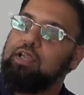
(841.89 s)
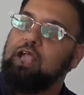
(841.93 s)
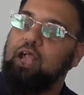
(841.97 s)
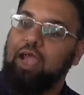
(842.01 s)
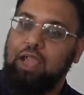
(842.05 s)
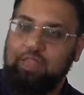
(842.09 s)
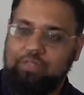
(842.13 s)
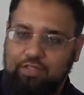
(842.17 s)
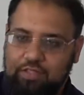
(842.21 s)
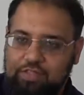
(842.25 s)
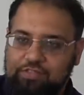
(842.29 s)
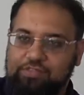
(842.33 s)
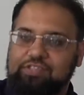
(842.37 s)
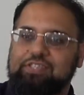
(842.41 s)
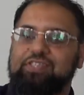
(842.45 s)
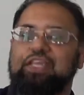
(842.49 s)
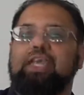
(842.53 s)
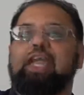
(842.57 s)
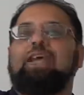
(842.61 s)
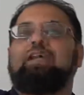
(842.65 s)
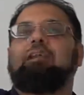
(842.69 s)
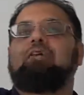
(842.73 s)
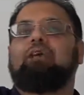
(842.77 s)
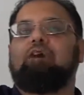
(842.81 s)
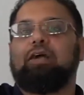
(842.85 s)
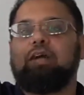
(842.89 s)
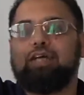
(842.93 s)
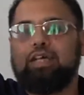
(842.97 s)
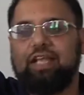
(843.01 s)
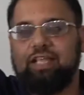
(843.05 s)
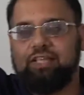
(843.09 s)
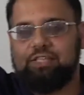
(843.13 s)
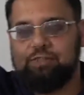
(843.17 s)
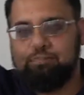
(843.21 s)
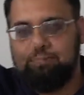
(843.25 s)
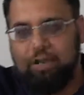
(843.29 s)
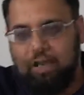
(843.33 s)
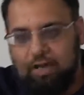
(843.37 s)
And then Sarah
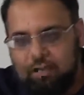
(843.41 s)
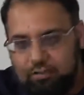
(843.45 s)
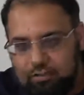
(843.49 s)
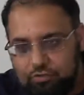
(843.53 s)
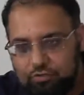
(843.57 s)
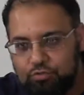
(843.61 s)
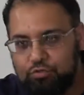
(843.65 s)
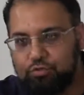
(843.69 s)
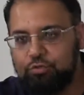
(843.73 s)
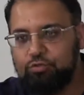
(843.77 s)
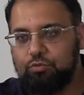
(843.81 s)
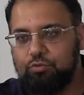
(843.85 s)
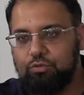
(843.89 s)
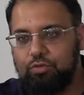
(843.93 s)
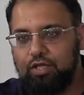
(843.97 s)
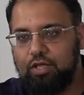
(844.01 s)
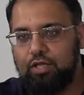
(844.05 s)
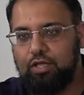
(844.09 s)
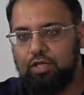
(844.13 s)
gets married to,